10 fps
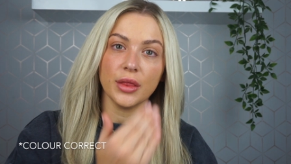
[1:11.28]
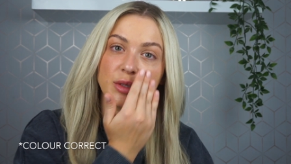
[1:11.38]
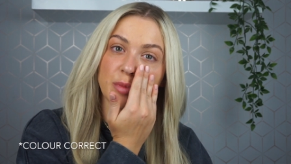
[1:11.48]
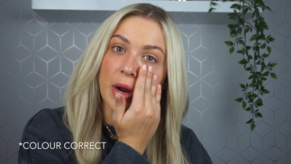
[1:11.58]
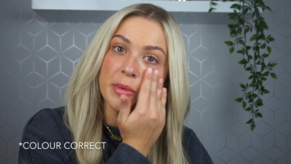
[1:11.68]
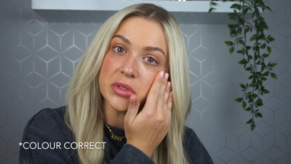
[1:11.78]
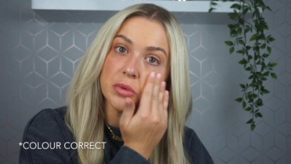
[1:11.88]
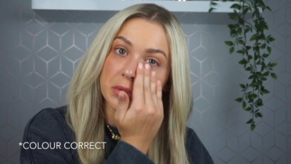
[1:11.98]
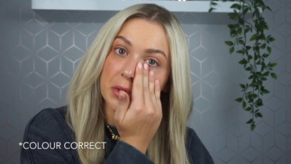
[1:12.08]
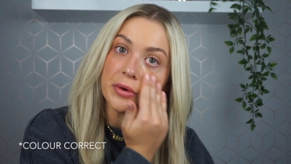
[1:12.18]
This primer is
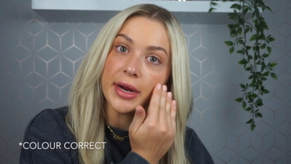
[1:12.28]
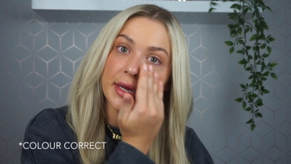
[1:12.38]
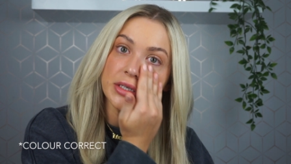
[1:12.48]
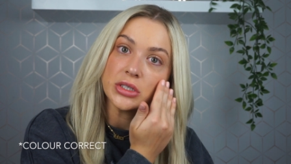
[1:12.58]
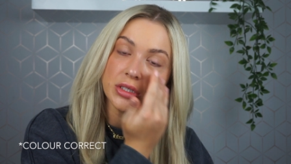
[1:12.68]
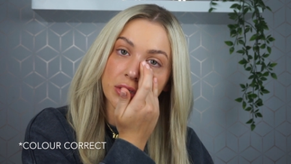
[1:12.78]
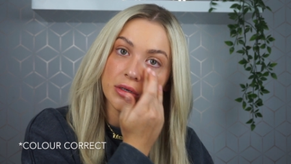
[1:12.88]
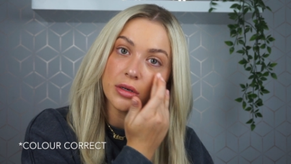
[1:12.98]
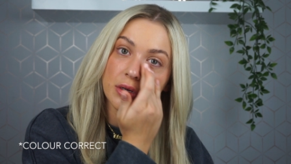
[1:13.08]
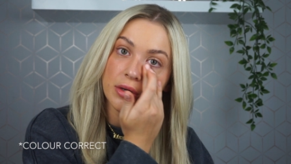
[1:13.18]
also great at just
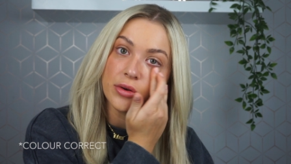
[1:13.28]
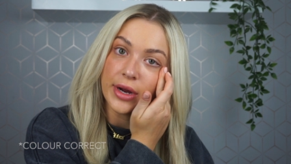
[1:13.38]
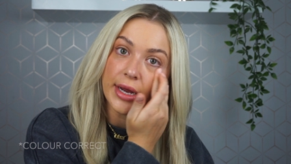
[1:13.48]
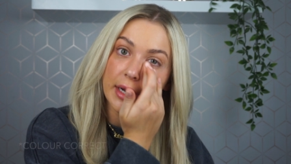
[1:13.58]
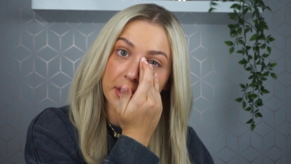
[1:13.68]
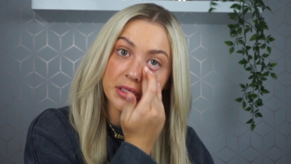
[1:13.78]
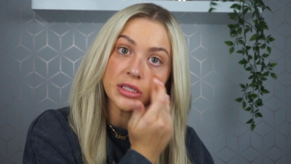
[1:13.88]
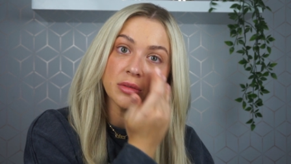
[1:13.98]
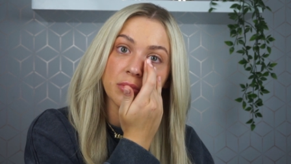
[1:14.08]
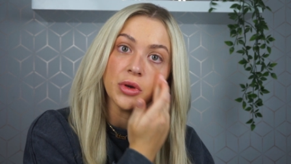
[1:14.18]
creating like a
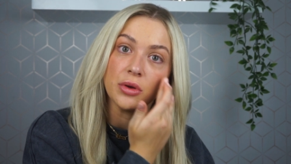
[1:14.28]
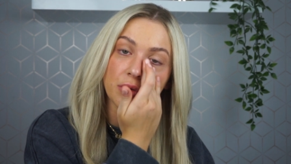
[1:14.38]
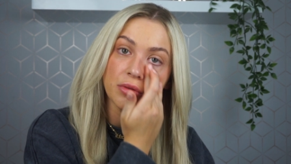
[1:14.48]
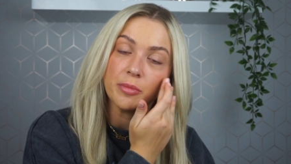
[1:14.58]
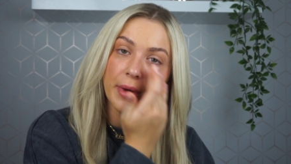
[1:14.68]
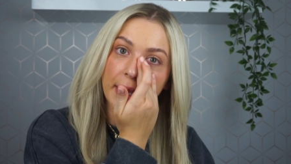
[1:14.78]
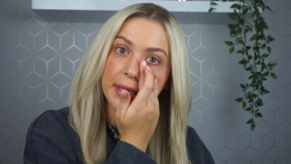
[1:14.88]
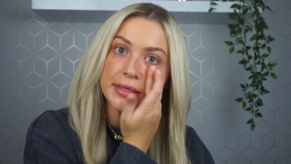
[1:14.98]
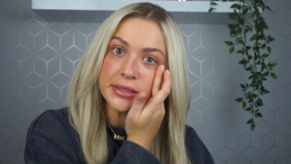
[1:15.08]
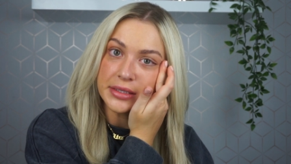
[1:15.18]
smooth
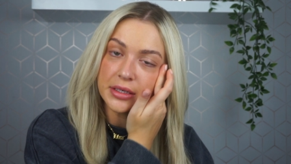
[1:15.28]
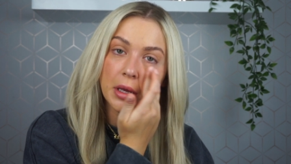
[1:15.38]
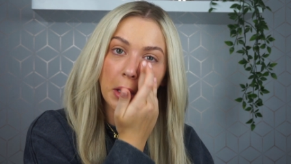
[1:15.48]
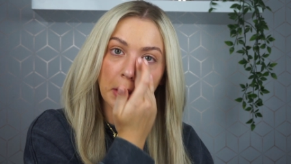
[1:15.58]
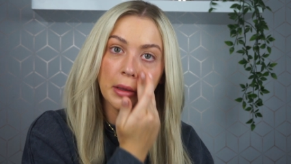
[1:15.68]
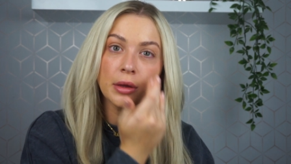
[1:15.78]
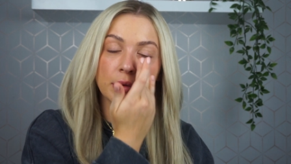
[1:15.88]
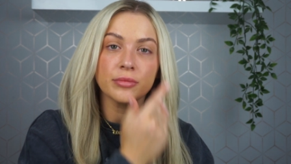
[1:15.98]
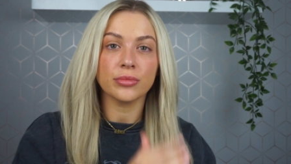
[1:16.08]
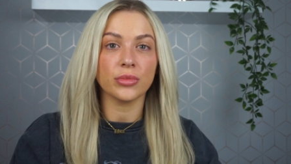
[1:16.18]
base
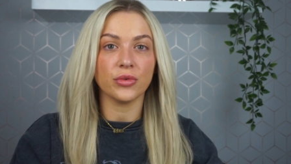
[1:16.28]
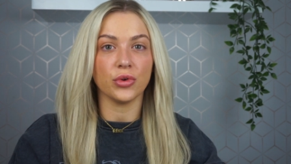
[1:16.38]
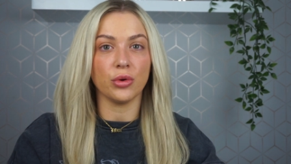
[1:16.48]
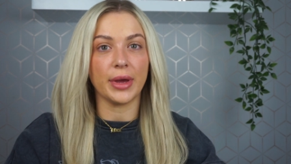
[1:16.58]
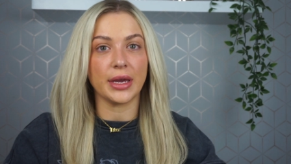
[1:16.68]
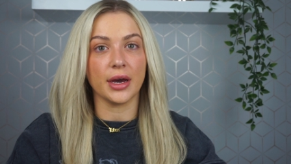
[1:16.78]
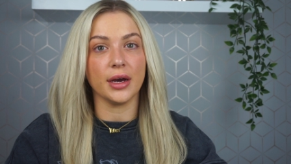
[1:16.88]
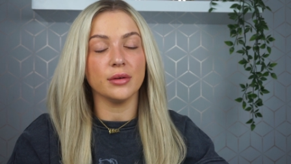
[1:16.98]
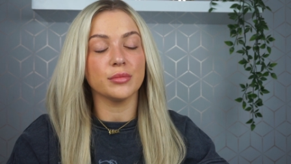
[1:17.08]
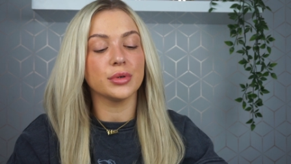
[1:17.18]
for your
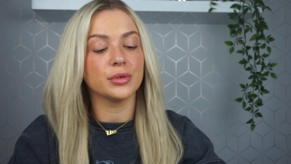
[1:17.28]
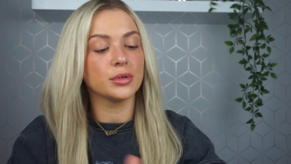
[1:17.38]
makeup